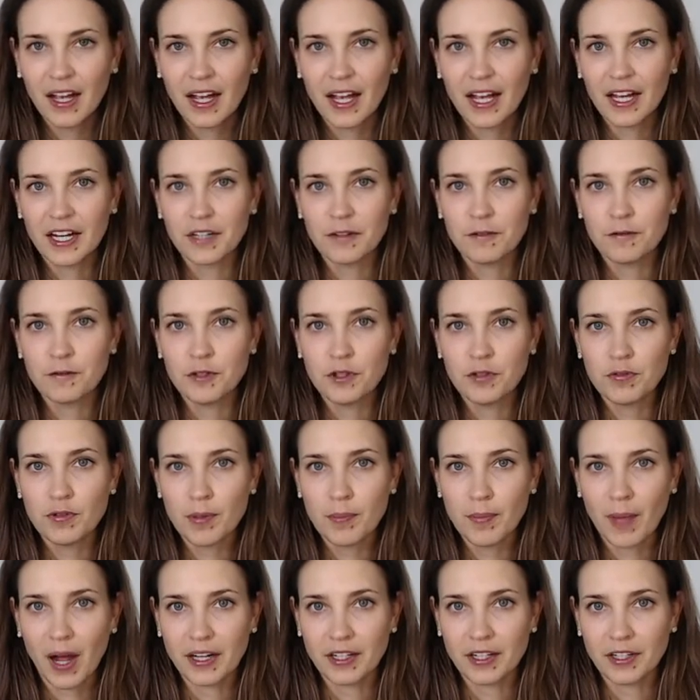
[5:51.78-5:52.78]
And a few
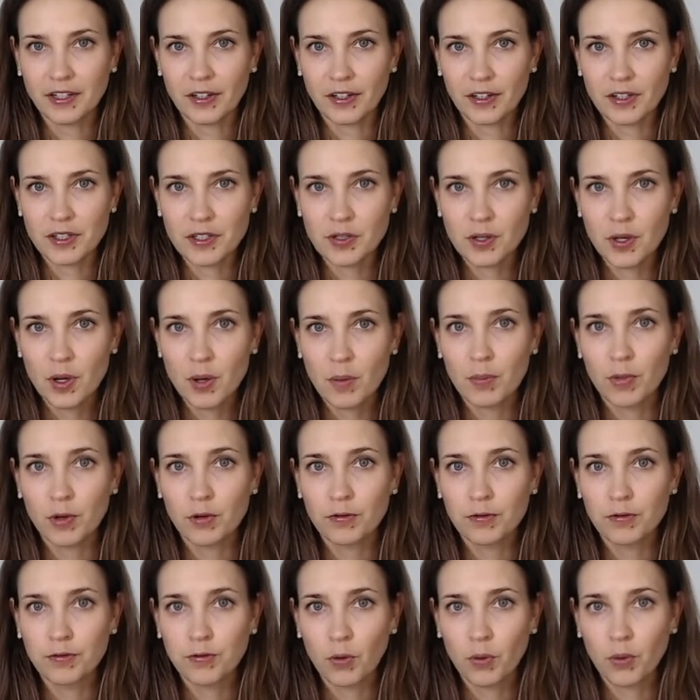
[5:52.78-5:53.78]
reminders
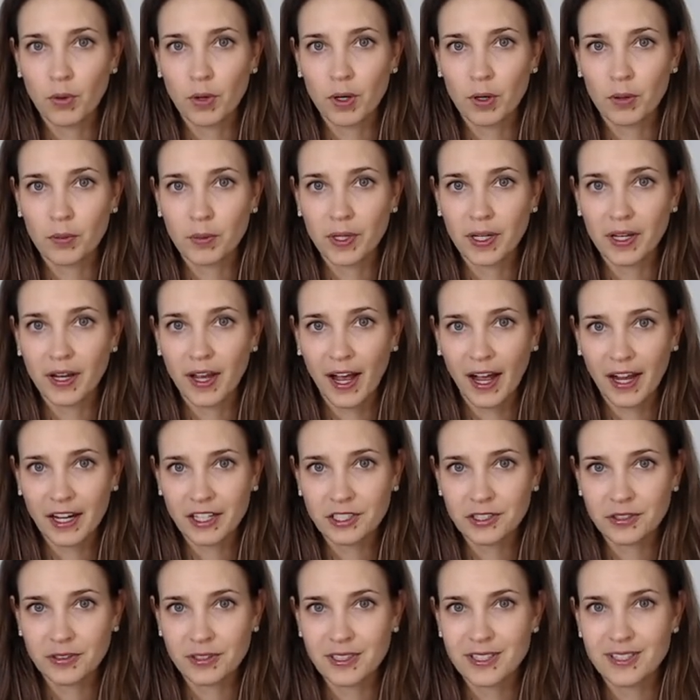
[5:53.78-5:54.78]
before we
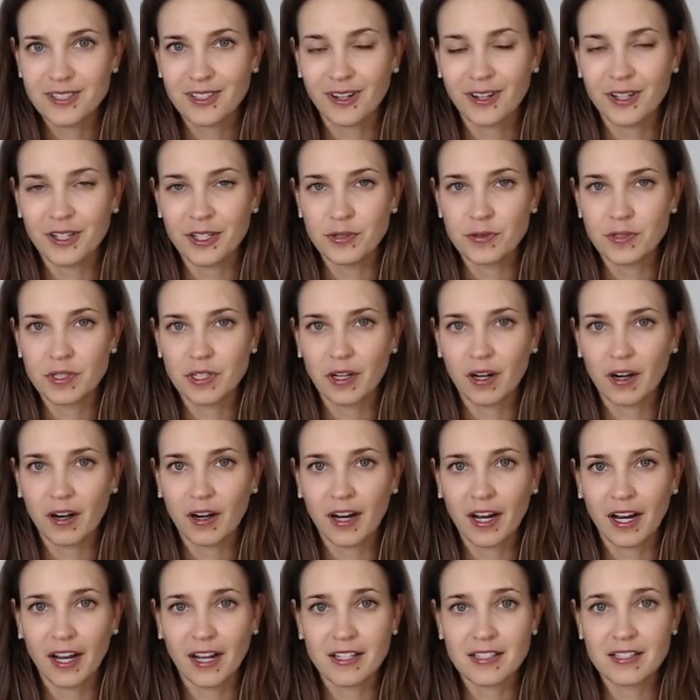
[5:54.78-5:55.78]
actually start using our
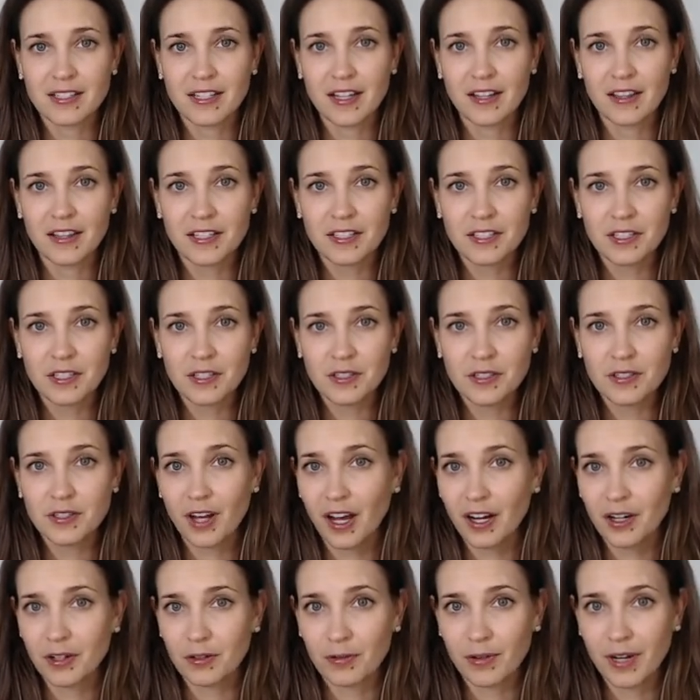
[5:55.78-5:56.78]
hands that this is
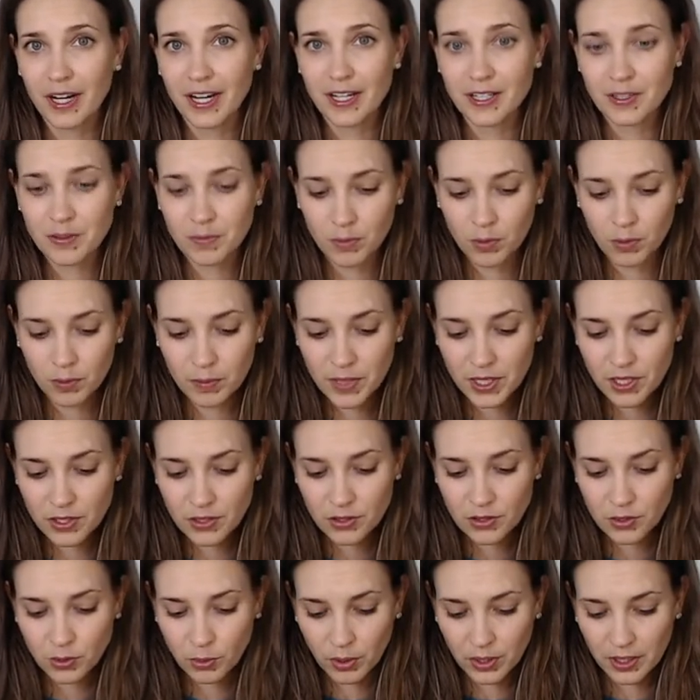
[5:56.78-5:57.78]
not a race. We'll be
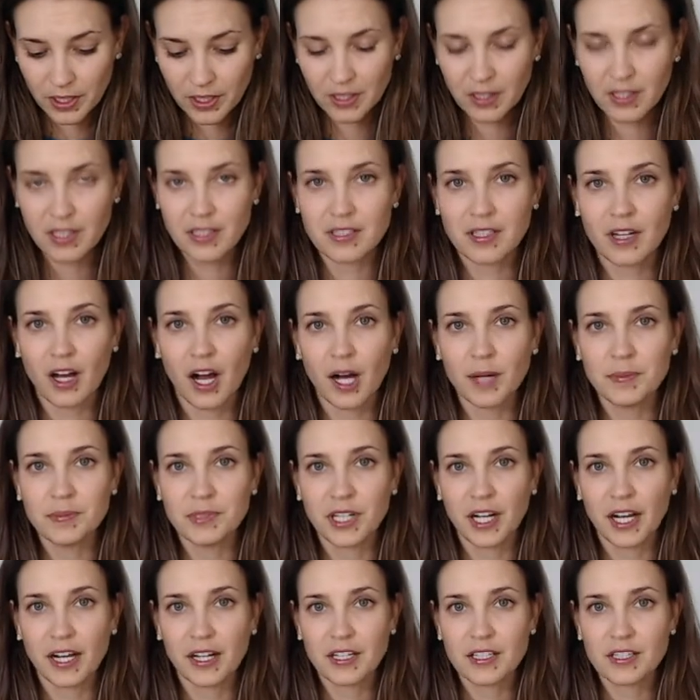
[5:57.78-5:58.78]
sorting these
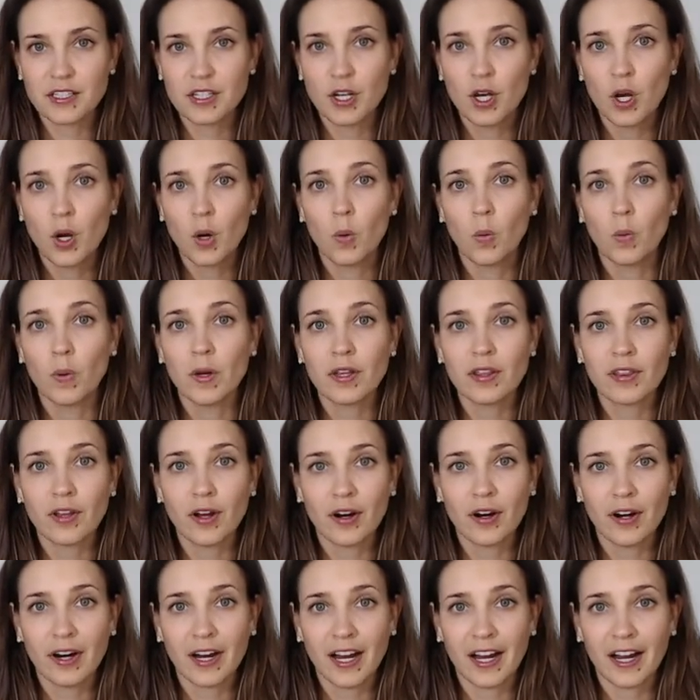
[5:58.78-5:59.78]
objects with
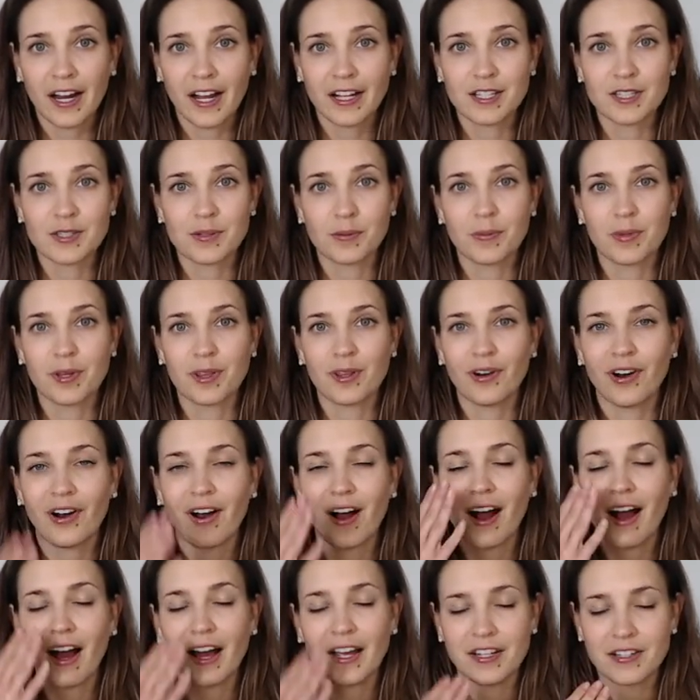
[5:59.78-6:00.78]
our hands, with our
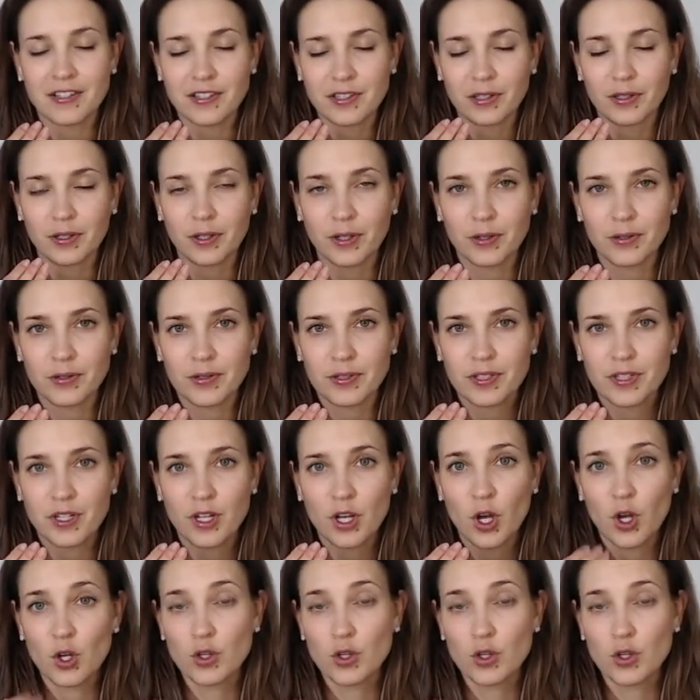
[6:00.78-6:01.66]
eyes closed.